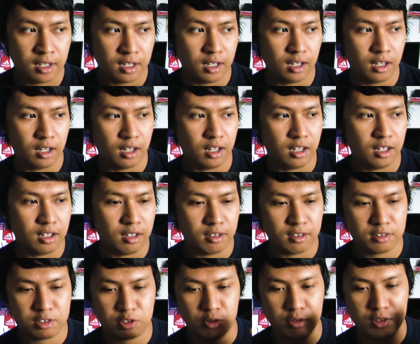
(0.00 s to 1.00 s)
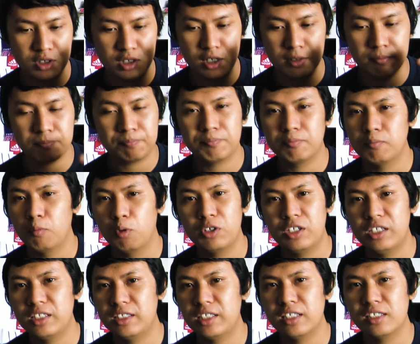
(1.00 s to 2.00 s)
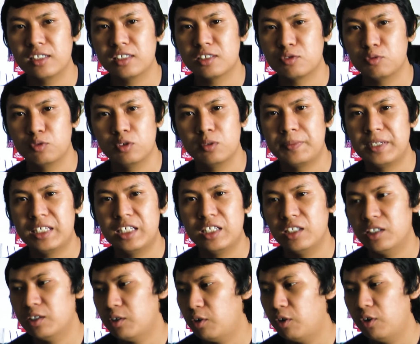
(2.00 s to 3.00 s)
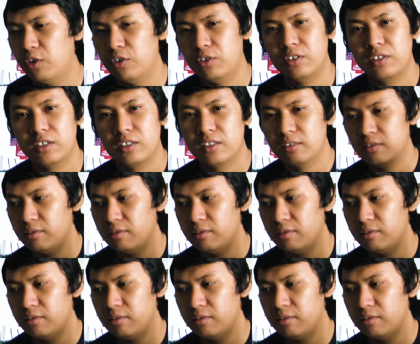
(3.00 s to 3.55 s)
Uh, so yeah, more details will be on